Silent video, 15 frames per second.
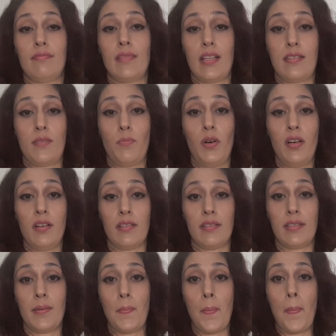That's
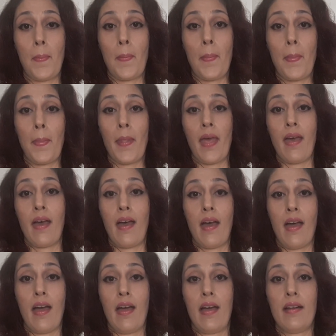birth.
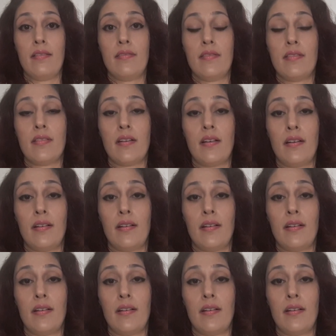And